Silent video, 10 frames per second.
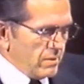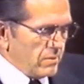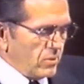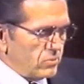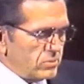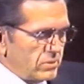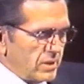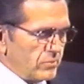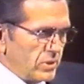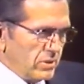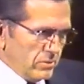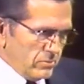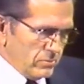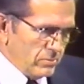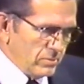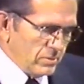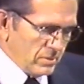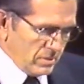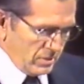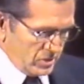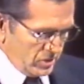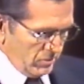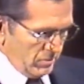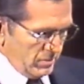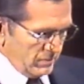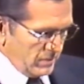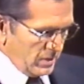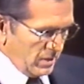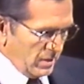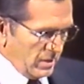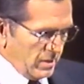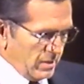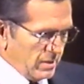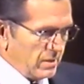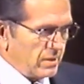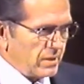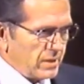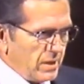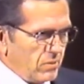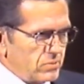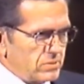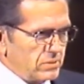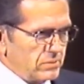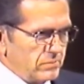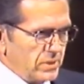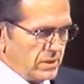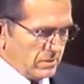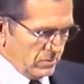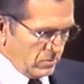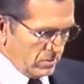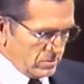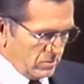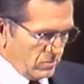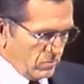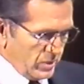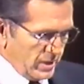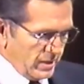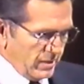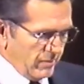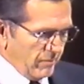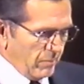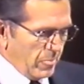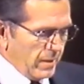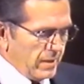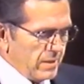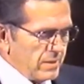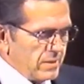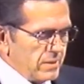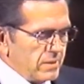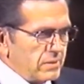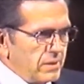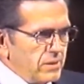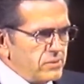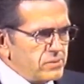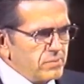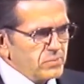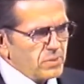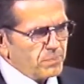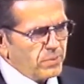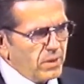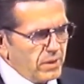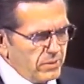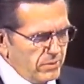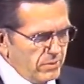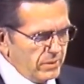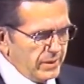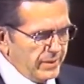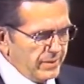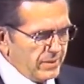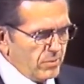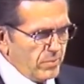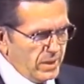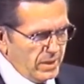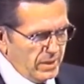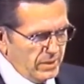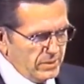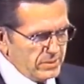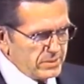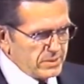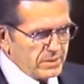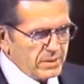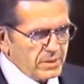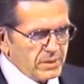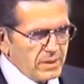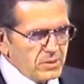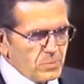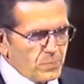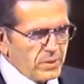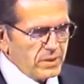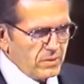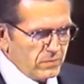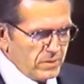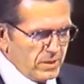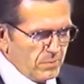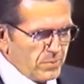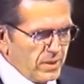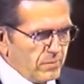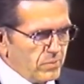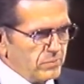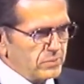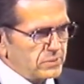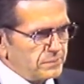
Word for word: those who come to you are children of God counsel them in the Lord's own way. Teach them to ponder in their minds, then to pray over their problems.